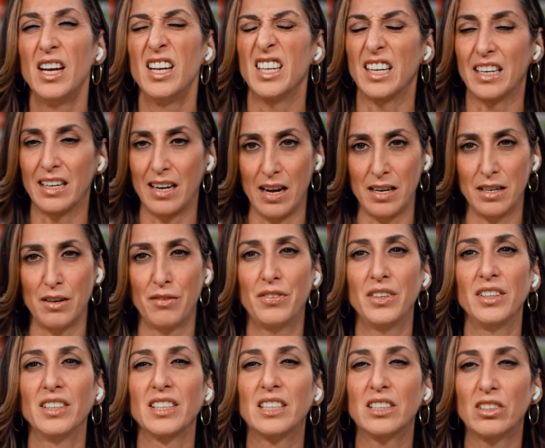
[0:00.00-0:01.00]
you kind of
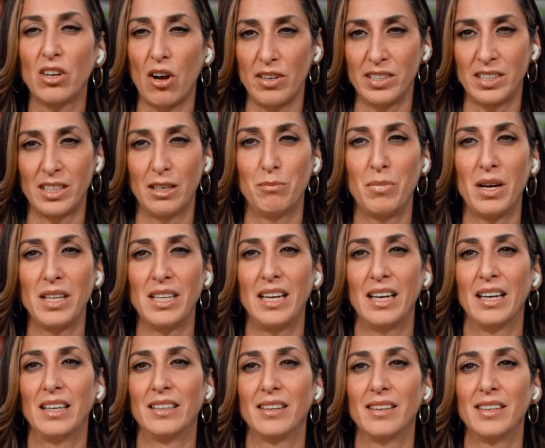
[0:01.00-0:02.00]
feel exhausted by
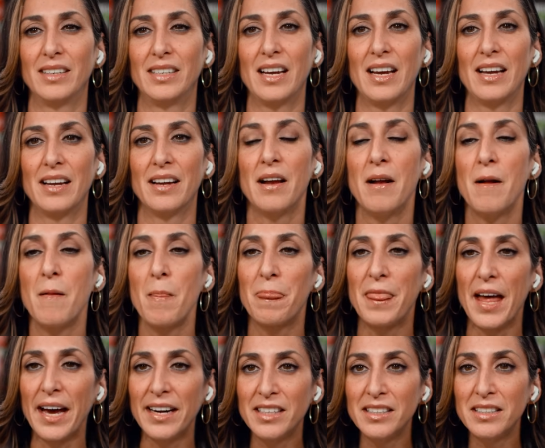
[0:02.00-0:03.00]
the end of the day.
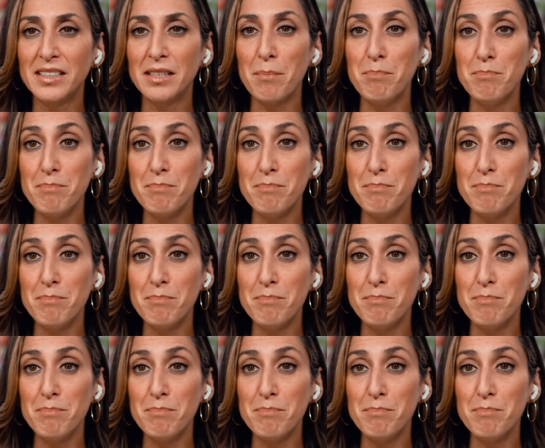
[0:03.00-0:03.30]
That is the